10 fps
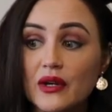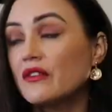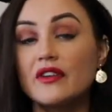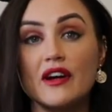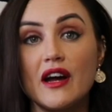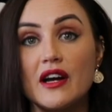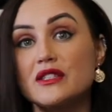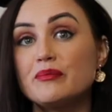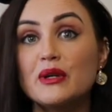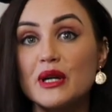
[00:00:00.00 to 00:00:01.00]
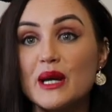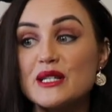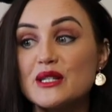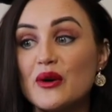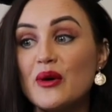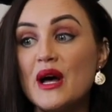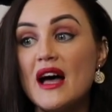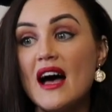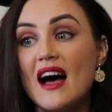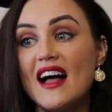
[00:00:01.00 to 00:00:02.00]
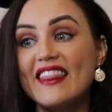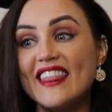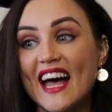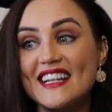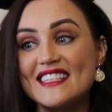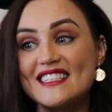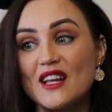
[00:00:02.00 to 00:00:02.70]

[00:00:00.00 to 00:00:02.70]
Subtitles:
Couldn't figure out how to book it. So that's